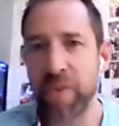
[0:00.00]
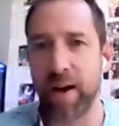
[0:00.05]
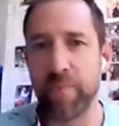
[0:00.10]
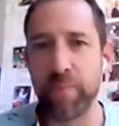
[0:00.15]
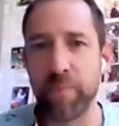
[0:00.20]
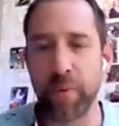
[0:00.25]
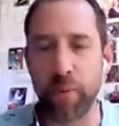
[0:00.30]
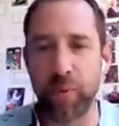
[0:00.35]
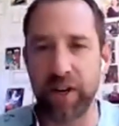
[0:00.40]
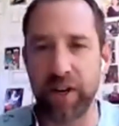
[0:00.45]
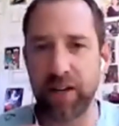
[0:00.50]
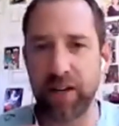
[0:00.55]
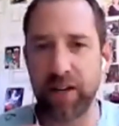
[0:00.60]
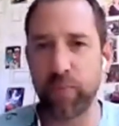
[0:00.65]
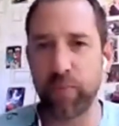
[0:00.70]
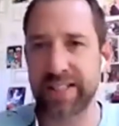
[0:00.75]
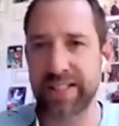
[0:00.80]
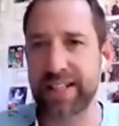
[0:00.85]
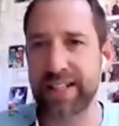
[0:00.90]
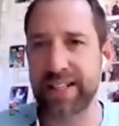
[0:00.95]
But we
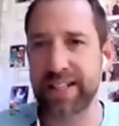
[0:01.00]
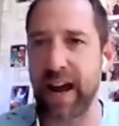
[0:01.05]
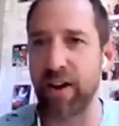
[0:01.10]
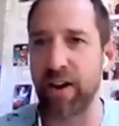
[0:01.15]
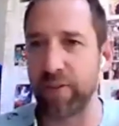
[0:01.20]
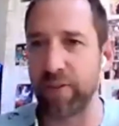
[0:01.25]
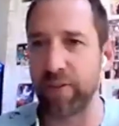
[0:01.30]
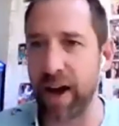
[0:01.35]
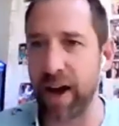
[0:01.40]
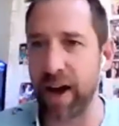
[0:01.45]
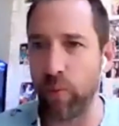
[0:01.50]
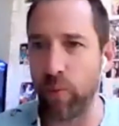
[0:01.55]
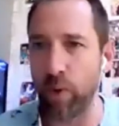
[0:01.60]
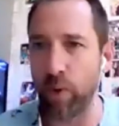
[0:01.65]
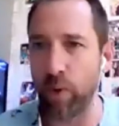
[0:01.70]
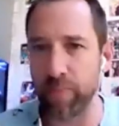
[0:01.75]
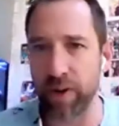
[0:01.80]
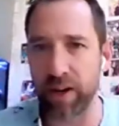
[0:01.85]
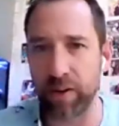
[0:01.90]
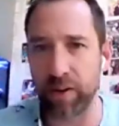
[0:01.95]
scaled that when
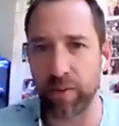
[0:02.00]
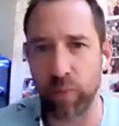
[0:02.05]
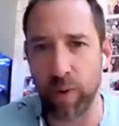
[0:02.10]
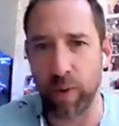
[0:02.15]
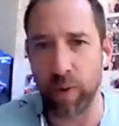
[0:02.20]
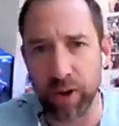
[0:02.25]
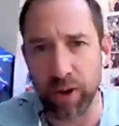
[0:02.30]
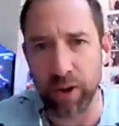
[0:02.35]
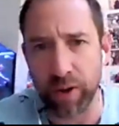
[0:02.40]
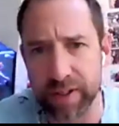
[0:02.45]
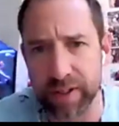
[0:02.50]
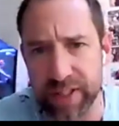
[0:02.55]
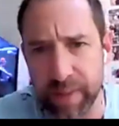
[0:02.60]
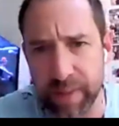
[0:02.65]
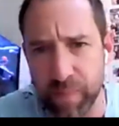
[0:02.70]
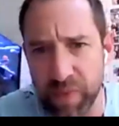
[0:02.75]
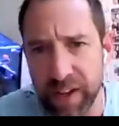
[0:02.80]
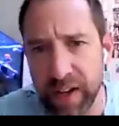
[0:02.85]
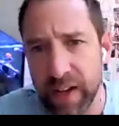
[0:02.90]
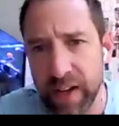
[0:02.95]
we got those in.
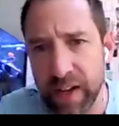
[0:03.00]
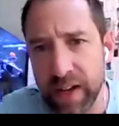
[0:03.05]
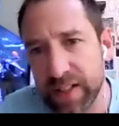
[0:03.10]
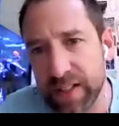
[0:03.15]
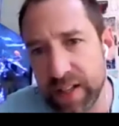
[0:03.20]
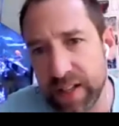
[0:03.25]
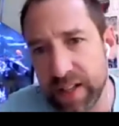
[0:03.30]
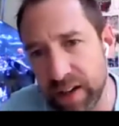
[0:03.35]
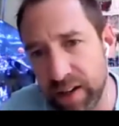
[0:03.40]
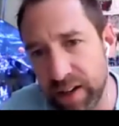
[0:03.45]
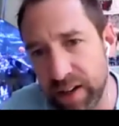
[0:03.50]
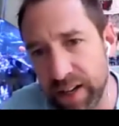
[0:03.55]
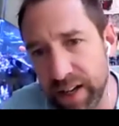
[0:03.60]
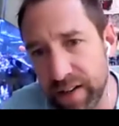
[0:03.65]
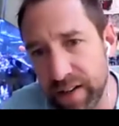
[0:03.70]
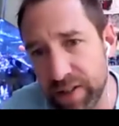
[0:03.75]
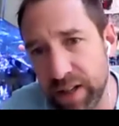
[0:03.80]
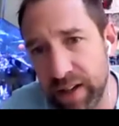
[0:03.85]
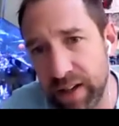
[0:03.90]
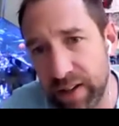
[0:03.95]
So the idea is
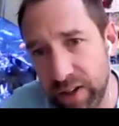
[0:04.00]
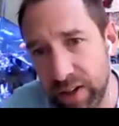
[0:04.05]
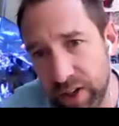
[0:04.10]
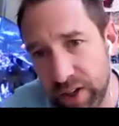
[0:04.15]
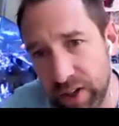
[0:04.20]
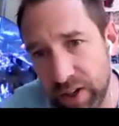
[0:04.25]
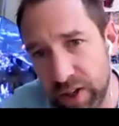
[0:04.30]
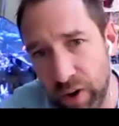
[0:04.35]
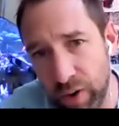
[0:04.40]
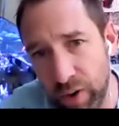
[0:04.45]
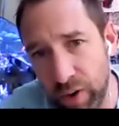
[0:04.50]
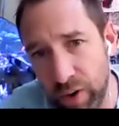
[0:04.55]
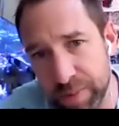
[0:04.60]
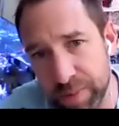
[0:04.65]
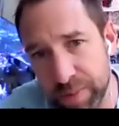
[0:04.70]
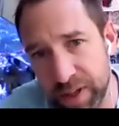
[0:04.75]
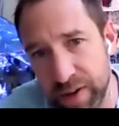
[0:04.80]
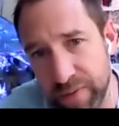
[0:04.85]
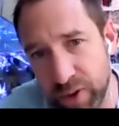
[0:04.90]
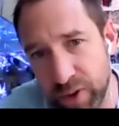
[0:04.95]
that ultimately
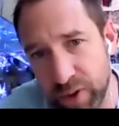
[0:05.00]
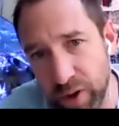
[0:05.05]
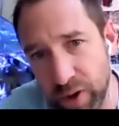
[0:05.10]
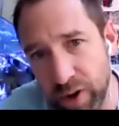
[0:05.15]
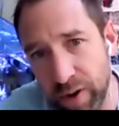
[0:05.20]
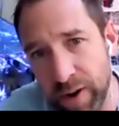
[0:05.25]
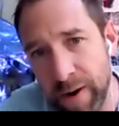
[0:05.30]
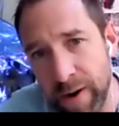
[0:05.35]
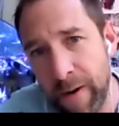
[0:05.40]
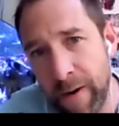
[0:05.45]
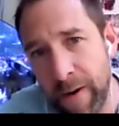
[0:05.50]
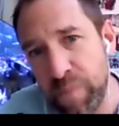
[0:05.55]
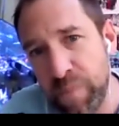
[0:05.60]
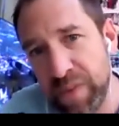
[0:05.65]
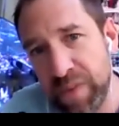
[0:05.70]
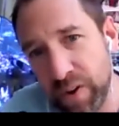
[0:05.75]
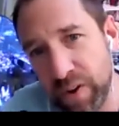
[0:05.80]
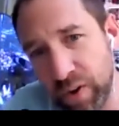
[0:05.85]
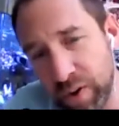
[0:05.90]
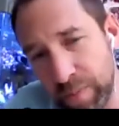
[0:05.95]
you've got
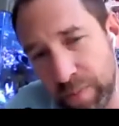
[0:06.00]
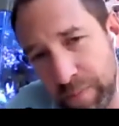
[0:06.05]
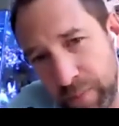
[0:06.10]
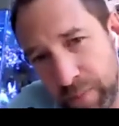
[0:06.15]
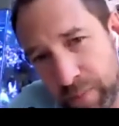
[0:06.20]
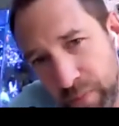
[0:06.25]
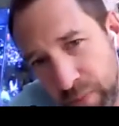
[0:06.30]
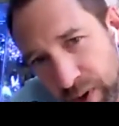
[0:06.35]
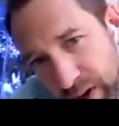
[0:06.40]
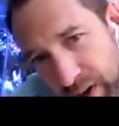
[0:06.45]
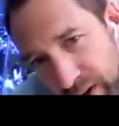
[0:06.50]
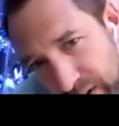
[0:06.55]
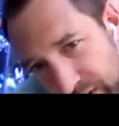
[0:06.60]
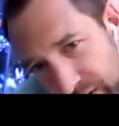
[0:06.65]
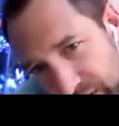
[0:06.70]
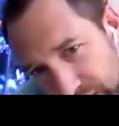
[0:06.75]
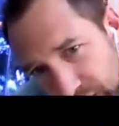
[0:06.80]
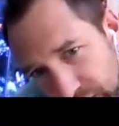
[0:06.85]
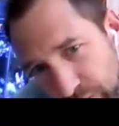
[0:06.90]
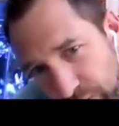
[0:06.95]

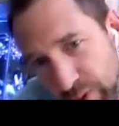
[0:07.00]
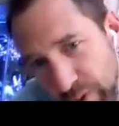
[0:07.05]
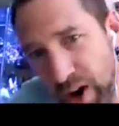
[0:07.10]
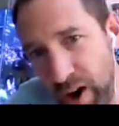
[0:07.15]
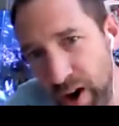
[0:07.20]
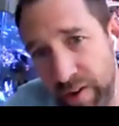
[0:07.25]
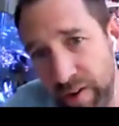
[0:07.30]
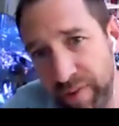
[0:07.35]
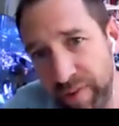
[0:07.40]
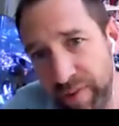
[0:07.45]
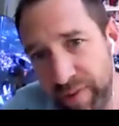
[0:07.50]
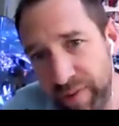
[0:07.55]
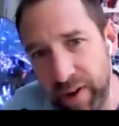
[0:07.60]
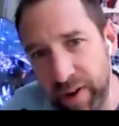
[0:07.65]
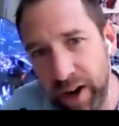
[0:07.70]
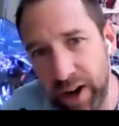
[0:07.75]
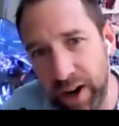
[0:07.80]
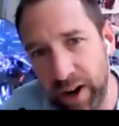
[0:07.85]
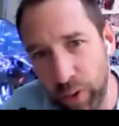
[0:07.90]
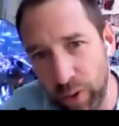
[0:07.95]
the graph
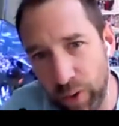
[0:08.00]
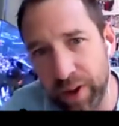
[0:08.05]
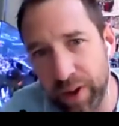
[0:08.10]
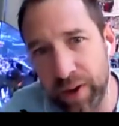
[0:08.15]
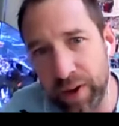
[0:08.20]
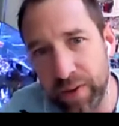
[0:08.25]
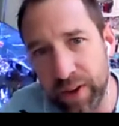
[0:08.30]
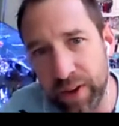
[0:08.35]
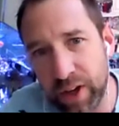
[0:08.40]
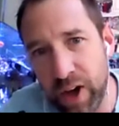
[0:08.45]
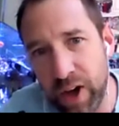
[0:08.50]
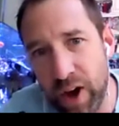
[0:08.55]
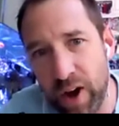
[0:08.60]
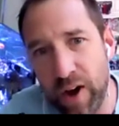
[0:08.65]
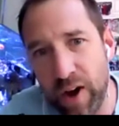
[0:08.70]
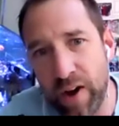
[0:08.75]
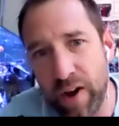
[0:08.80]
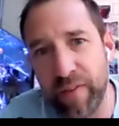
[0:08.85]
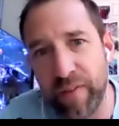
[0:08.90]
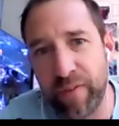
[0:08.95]
or the
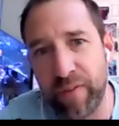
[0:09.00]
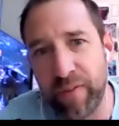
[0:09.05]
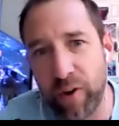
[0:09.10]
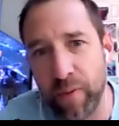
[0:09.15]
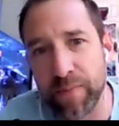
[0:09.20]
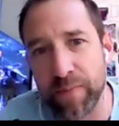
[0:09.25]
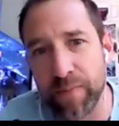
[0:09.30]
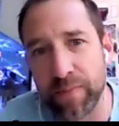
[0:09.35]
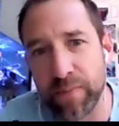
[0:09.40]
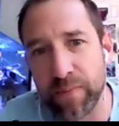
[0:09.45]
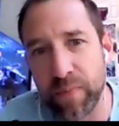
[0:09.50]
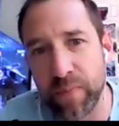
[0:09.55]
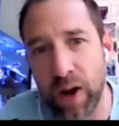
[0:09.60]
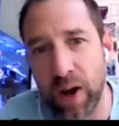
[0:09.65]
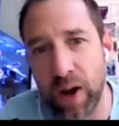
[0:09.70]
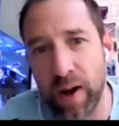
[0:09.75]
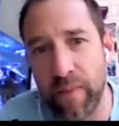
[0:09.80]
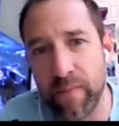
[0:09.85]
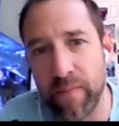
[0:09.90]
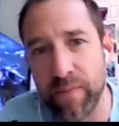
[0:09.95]
curve from
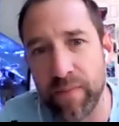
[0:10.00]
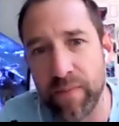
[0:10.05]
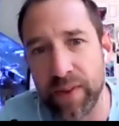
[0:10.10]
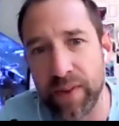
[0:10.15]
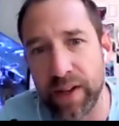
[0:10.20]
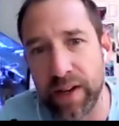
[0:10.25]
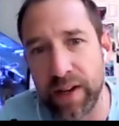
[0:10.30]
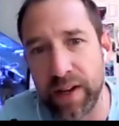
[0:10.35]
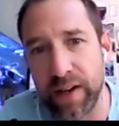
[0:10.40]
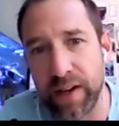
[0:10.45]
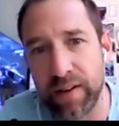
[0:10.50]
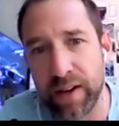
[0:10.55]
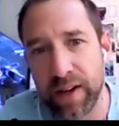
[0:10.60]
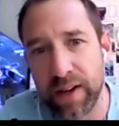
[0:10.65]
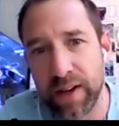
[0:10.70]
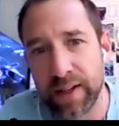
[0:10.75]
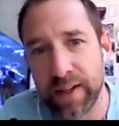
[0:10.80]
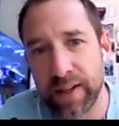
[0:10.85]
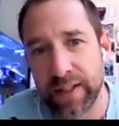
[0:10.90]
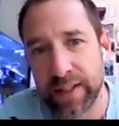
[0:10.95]
the
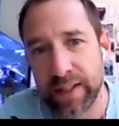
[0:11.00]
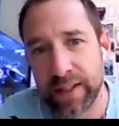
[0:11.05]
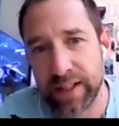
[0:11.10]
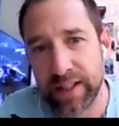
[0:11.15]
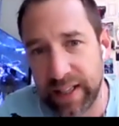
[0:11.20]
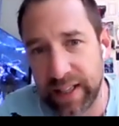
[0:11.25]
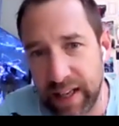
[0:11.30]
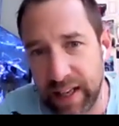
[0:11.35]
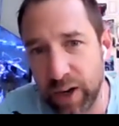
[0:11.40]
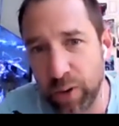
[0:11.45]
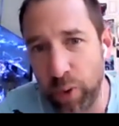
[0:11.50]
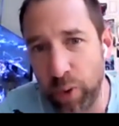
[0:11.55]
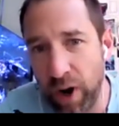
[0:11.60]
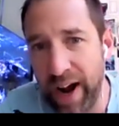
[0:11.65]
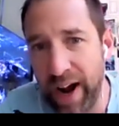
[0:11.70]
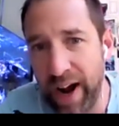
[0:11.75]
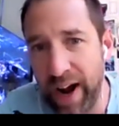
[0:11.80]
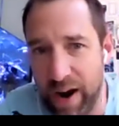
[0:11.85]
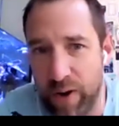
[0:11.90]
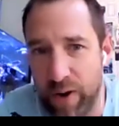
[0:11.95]
kilowatt
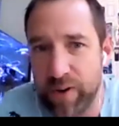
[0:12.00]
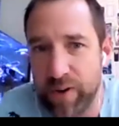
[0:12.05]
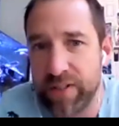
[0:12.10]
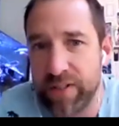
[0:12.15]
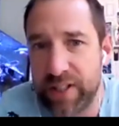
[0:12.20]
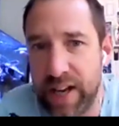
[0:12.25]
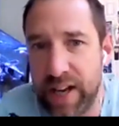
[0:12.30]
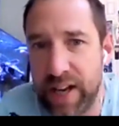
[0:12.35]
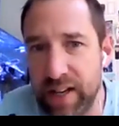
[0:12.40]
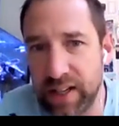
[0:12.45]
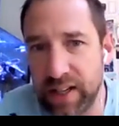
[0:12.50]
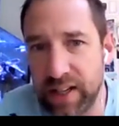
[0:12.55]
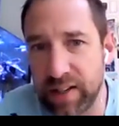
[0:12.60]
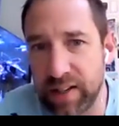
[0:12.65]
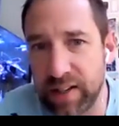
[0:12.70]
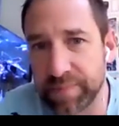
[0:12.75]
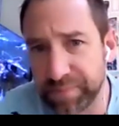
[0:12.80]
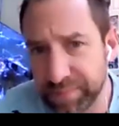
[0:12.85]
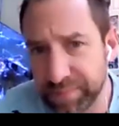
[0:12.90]
hours hitting